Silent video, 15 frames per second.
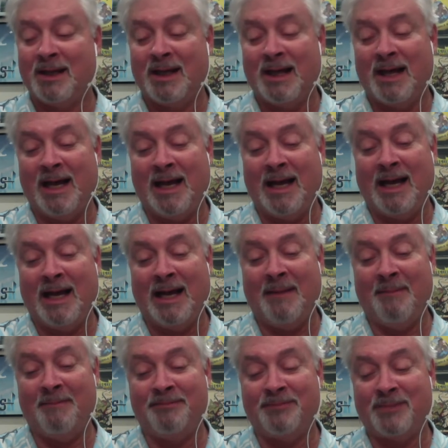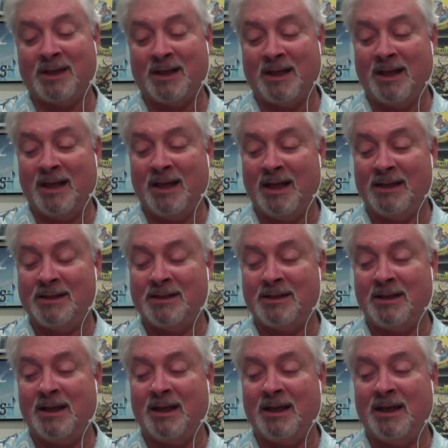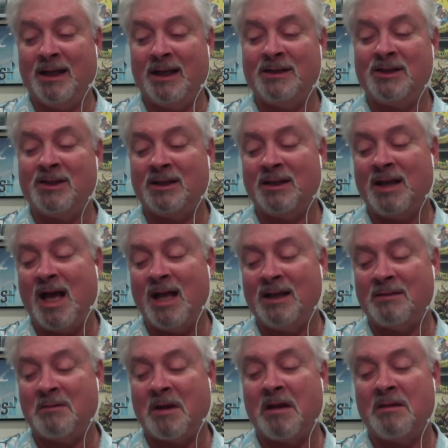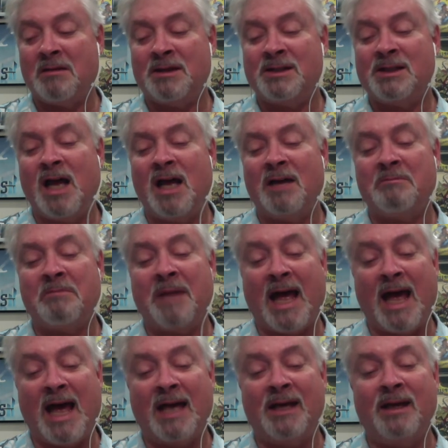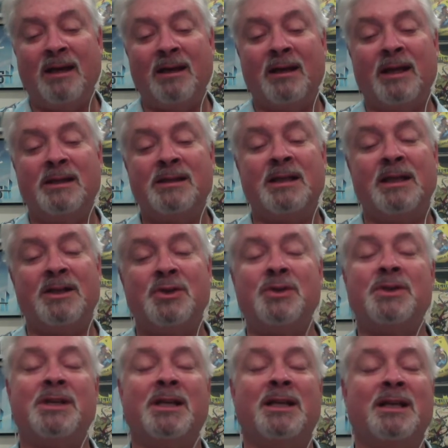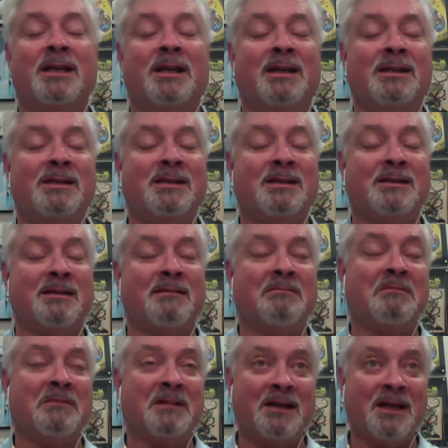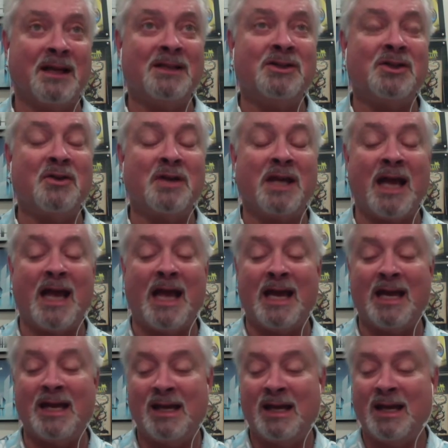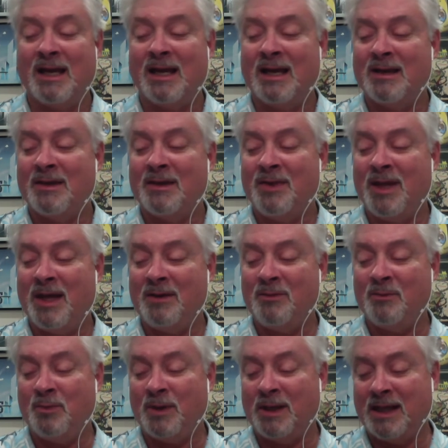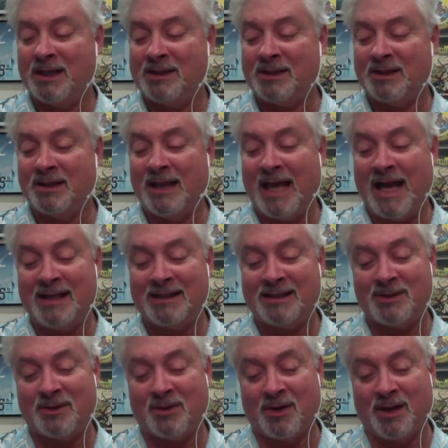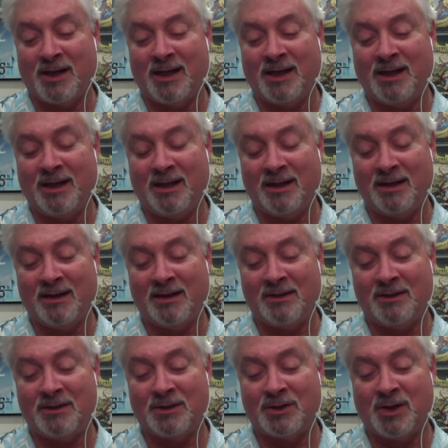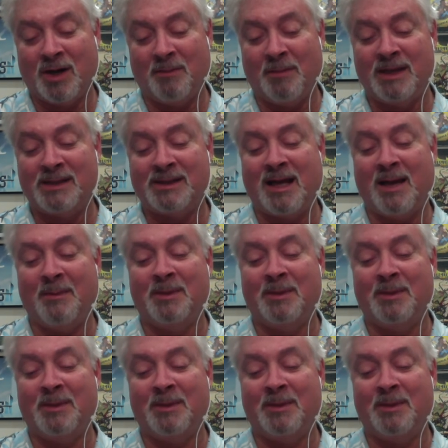Um, it's it's not it's not bad. It's interesting. It's okay. Then we get to the last story, drawn by Simon